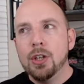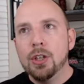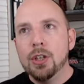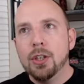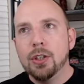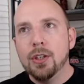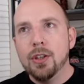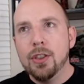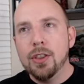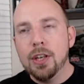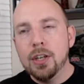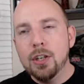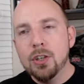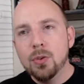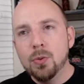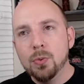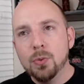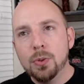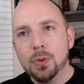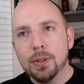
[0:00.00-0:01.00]
then
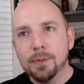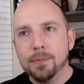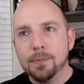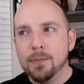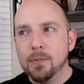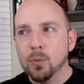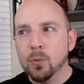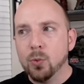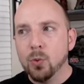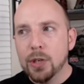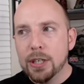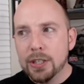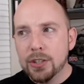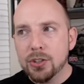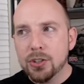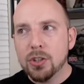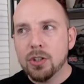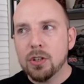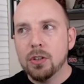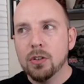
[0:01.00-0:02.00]
you
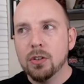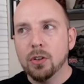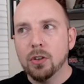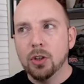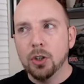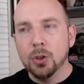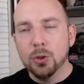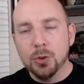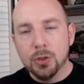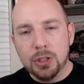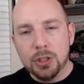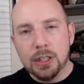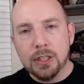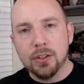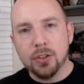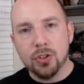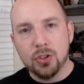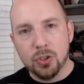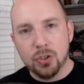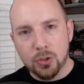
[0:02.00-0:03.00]
risk losing
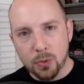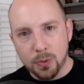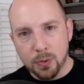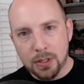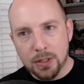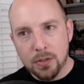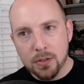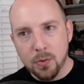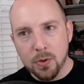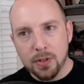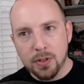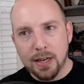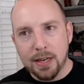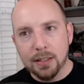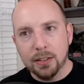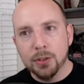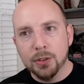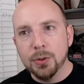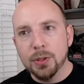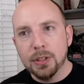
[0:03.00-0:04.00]
the story or
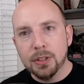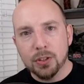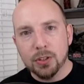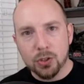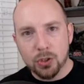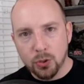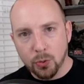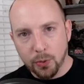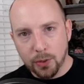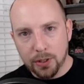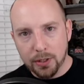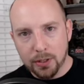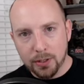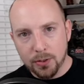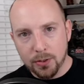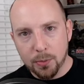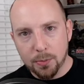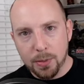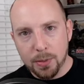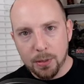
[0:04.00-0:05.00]
diluting the story a
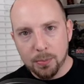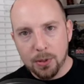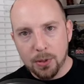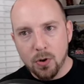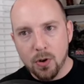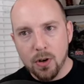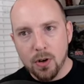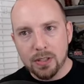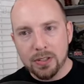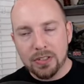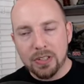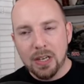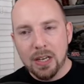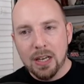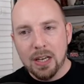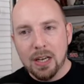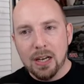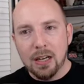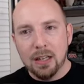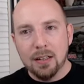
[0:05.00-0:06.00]
little bit because
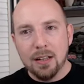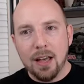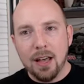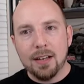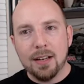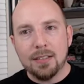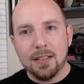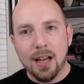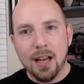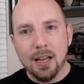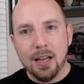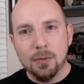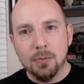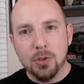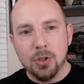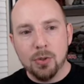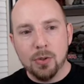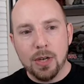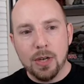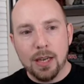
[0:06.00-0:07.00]
a lot of times
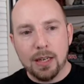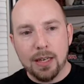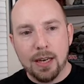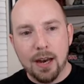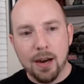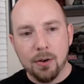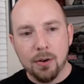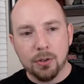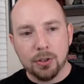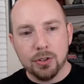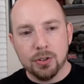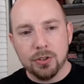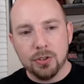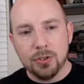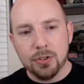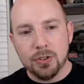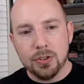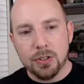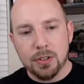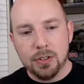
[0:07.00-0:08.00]
you get
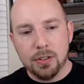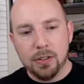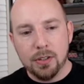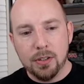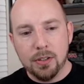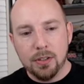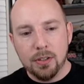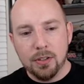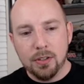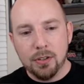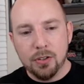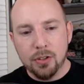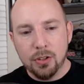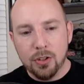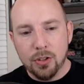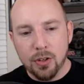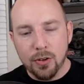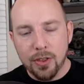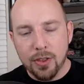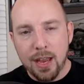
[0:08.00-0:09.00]
characters
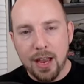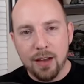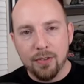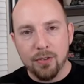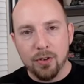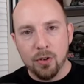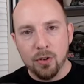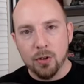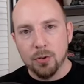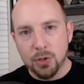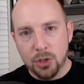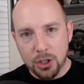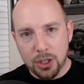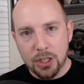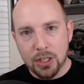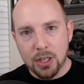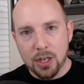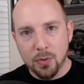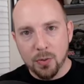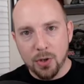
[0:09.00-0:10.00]
you know they have their own
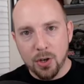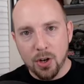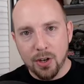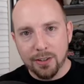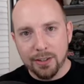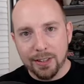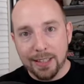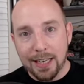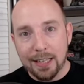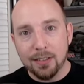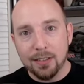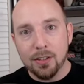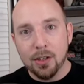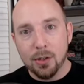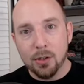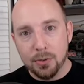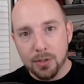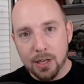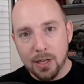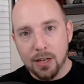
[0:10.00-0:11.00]
shit going on like at the
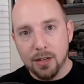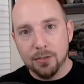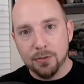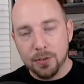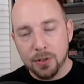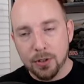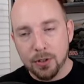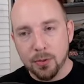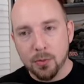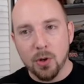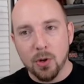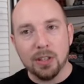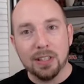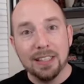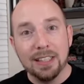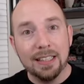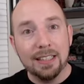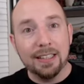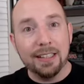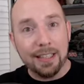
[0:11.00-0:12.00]
hotel in fear of the walking
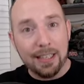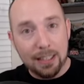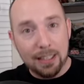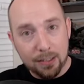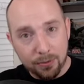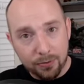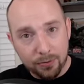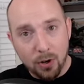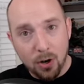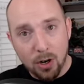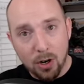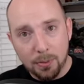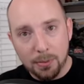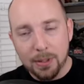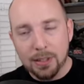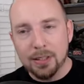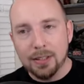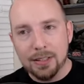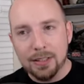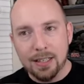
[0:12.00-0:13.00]
dead like at the farm
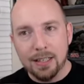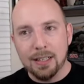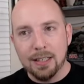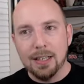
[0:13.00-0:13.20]
and that